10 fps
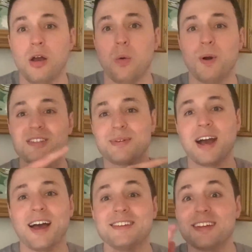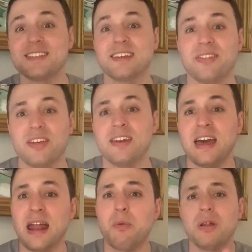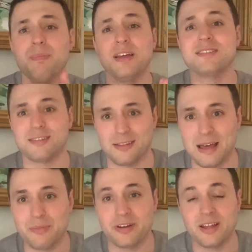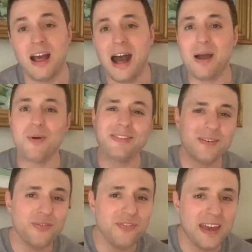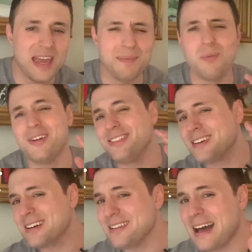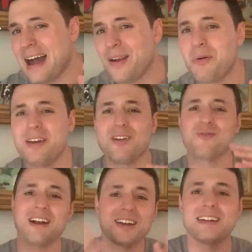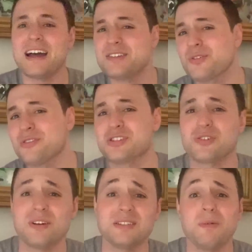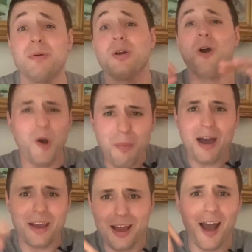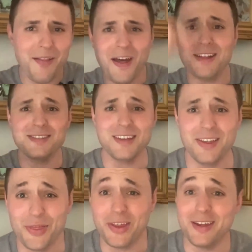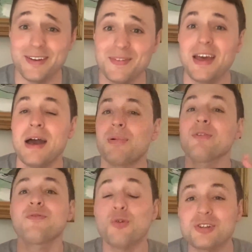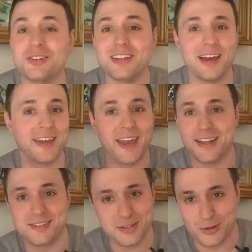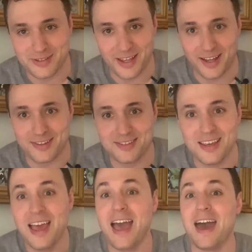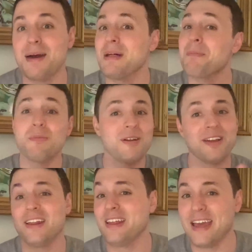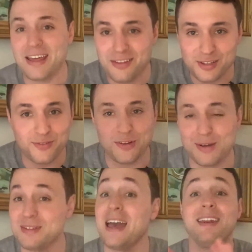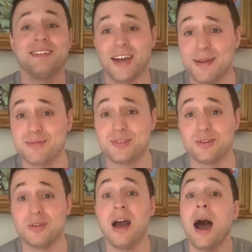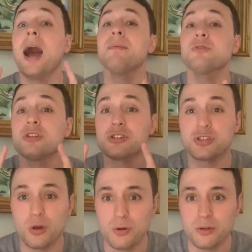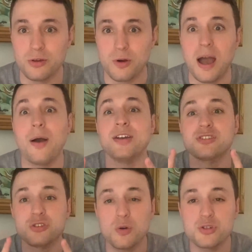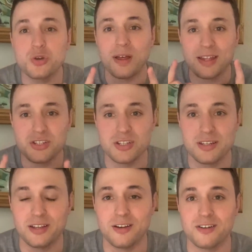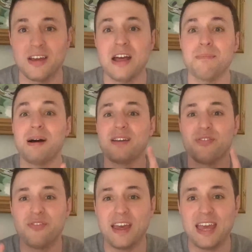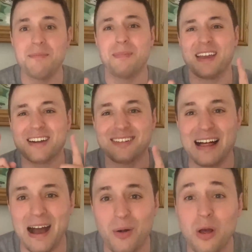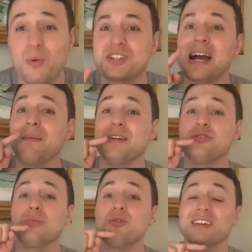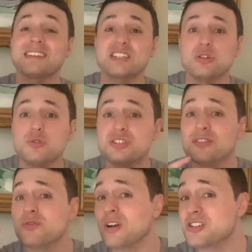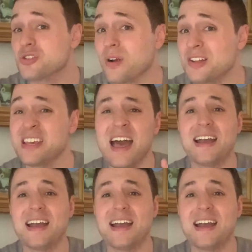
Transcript: What's up guys, it's Ethan, and I wanna be a celebrity. I want the fame, I want the clout, I wanna get recognized on the streets. I want people to go, oh my God, that's Ethan. But unfortunately, I can't sing or dance. And I'm not premiering in any A-list films anytime soon. I'm gonna show you how I social engineered my fame, my clout, which got me into the most exclusive restaurants.